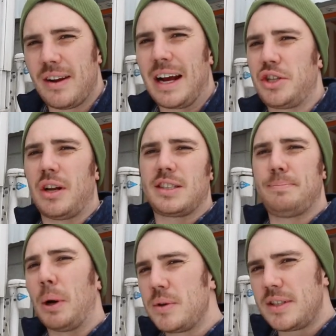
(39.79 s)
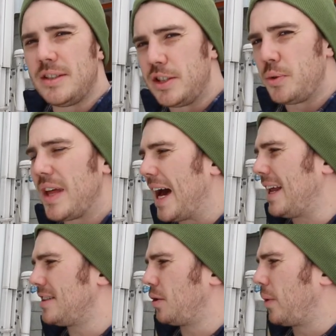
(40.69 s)
You're actually not supposed to do
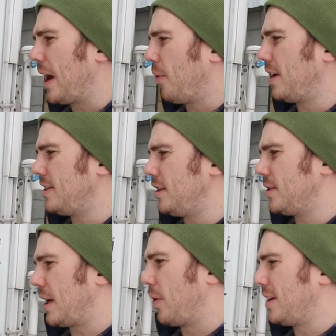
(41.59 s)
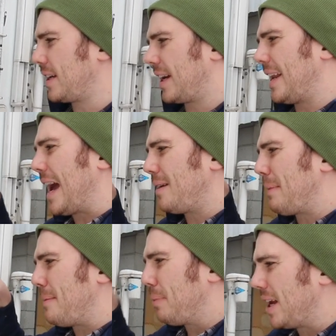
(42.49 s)
that. And so what I wanted to do is I wanted to connect
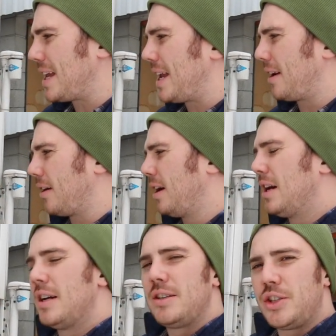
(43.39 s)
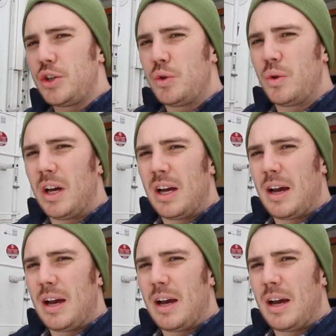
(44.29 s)
my buddy heater to